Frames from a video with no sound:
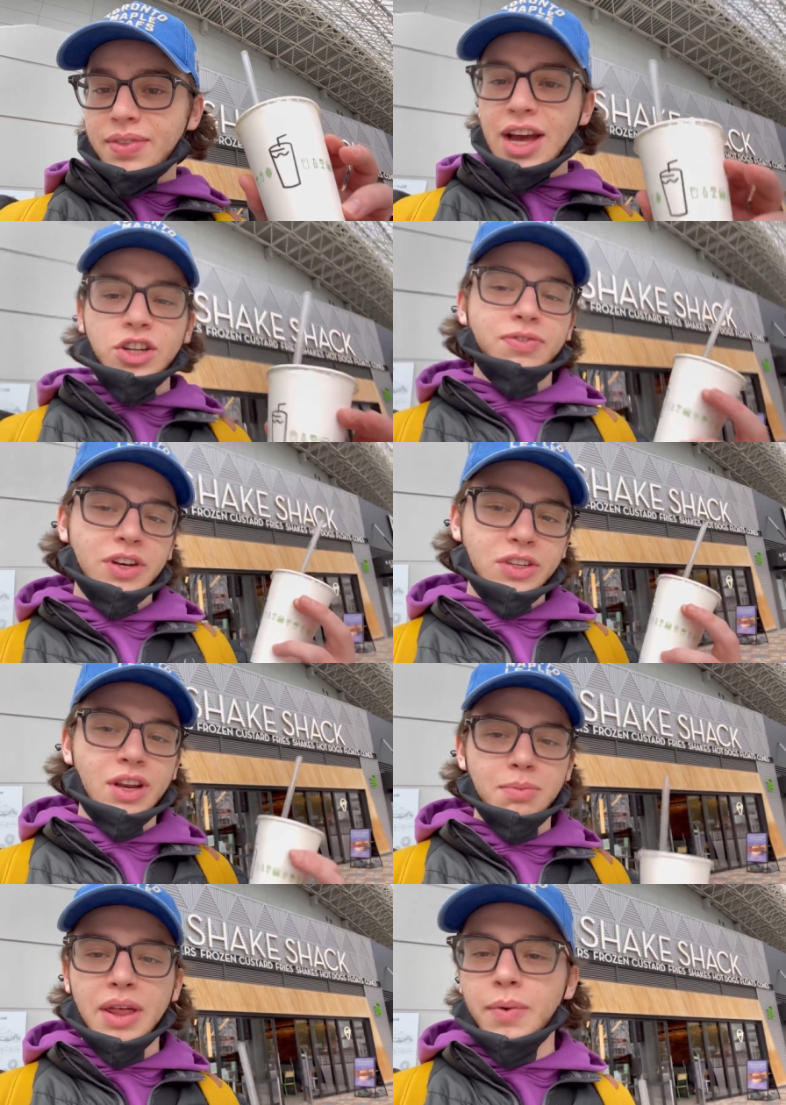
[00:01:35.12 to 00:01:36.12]
I just finished
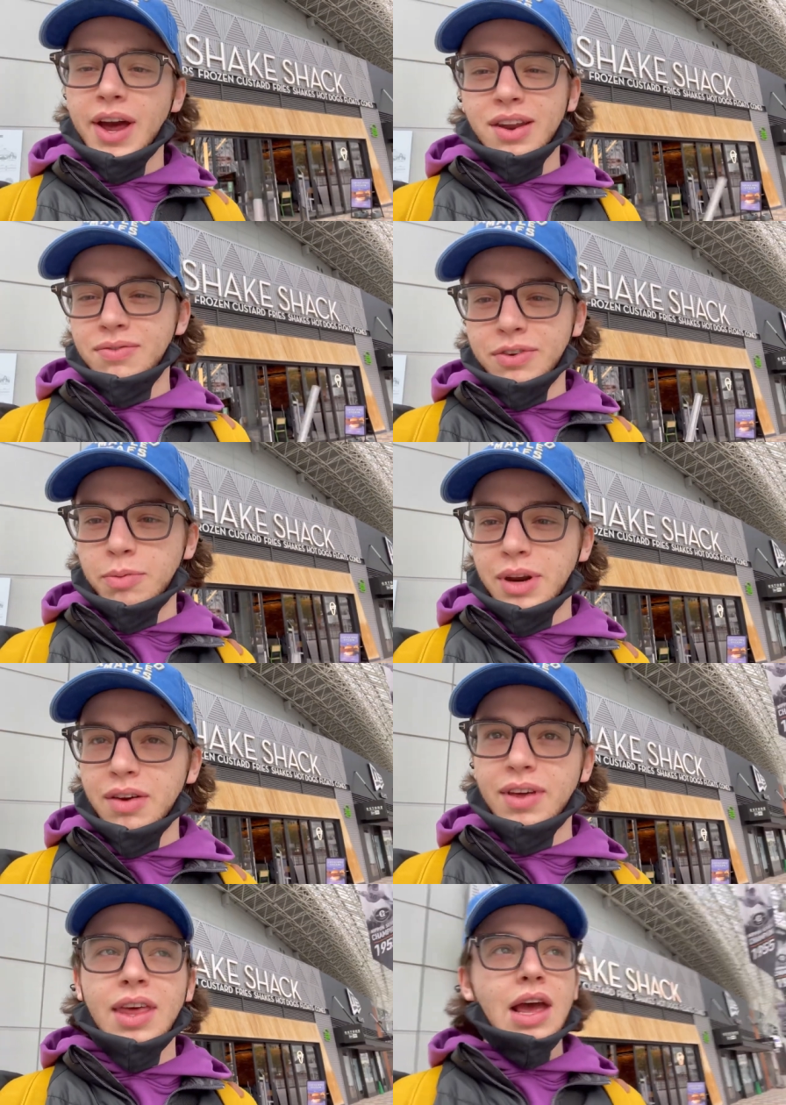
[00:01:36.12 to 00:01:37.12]
eating, by the way. I didn't film any of
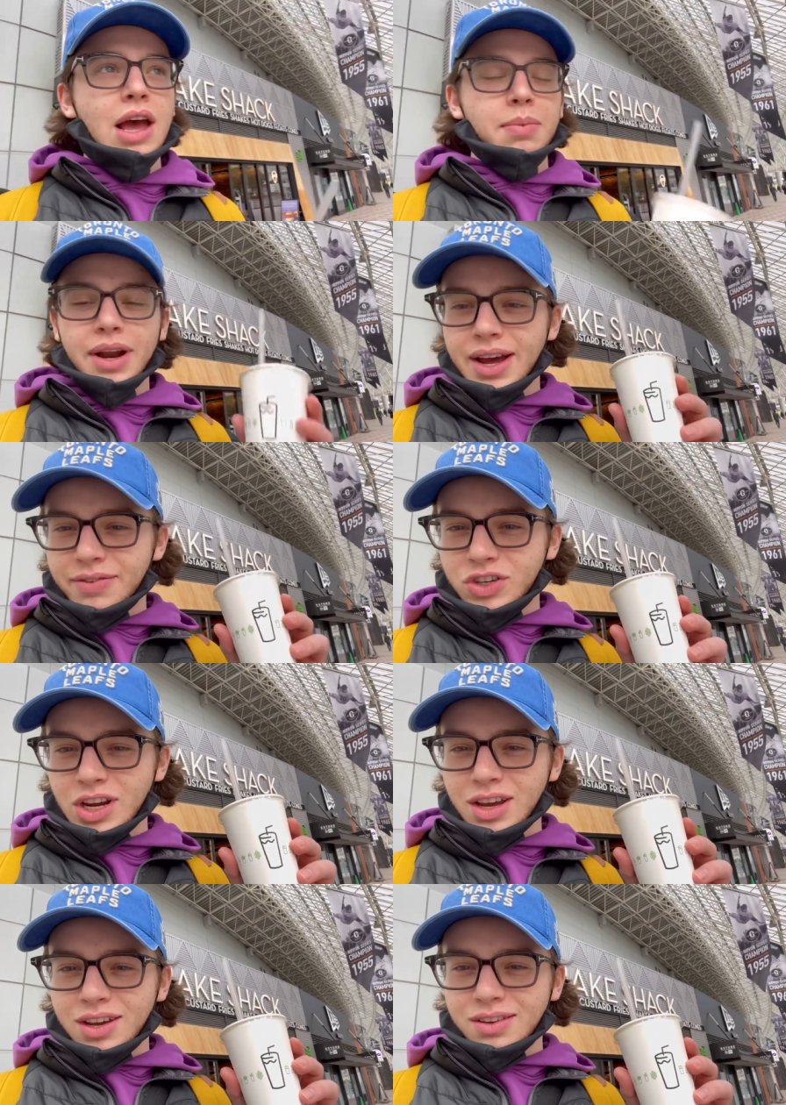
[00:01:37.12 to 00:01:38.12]
it, but I have a
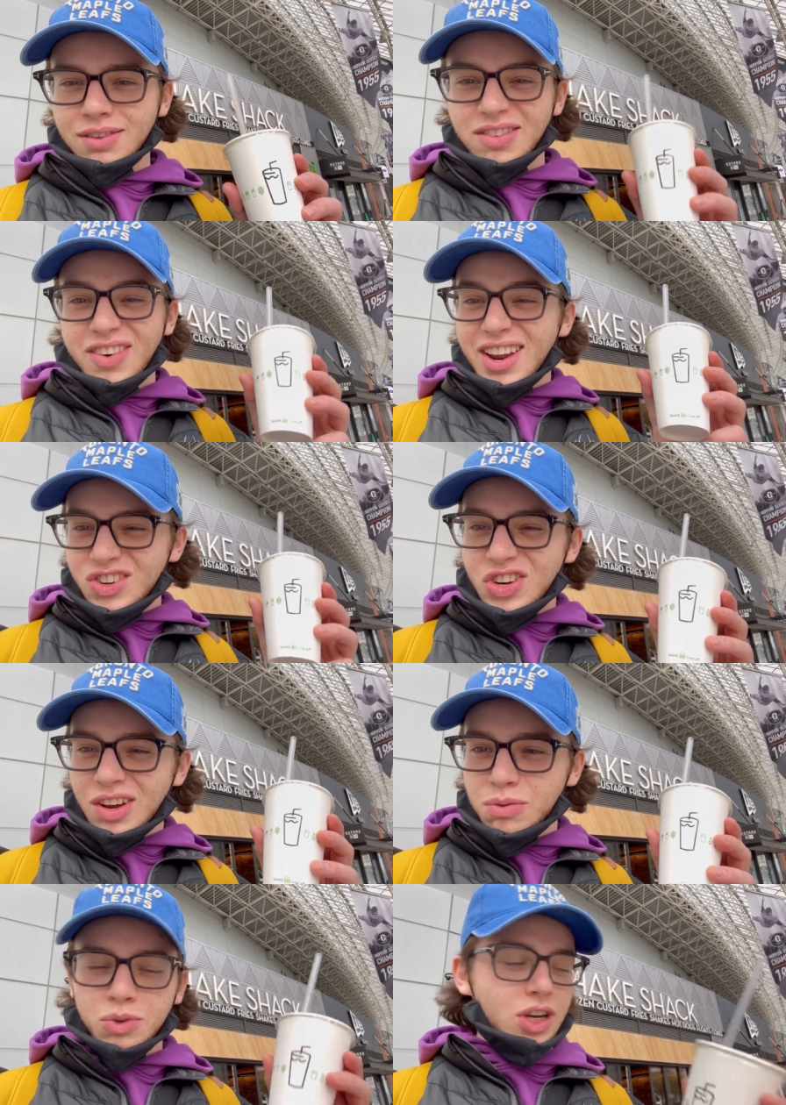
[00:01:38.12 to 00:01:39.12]
shake. I've never had a shake
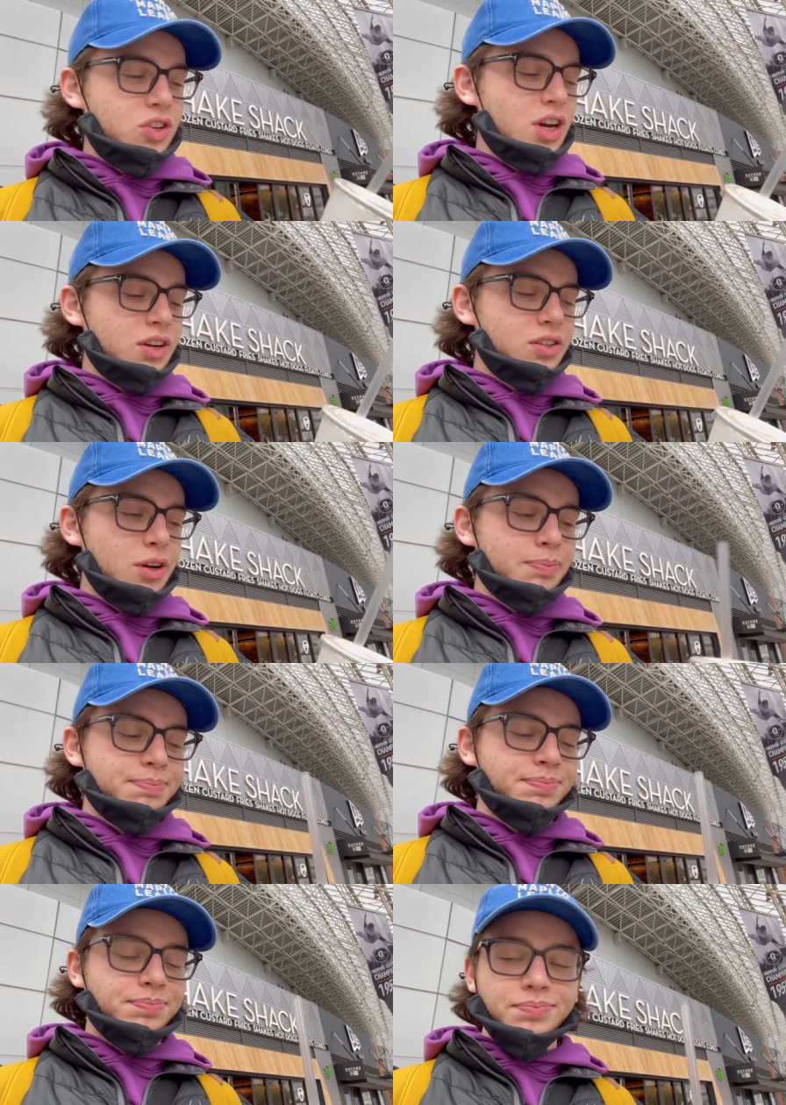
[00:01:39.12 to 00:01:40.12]
from Shake Shack, so
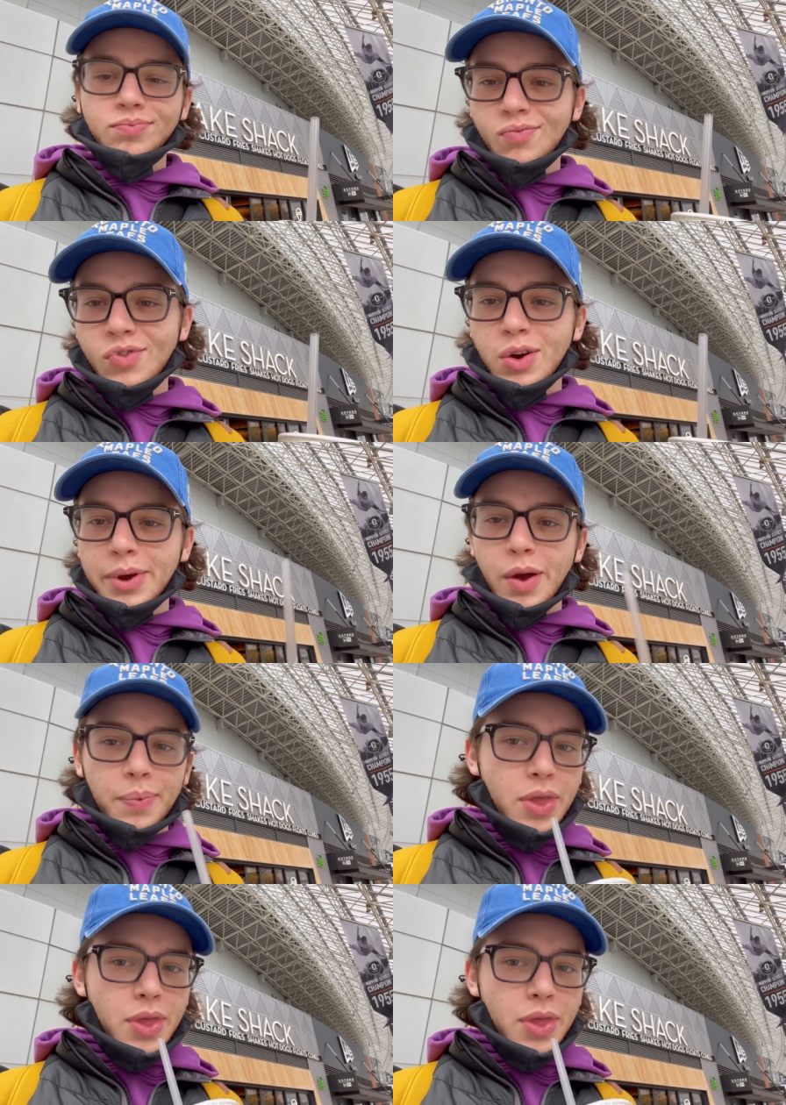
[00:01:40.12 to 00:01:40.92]
here we go.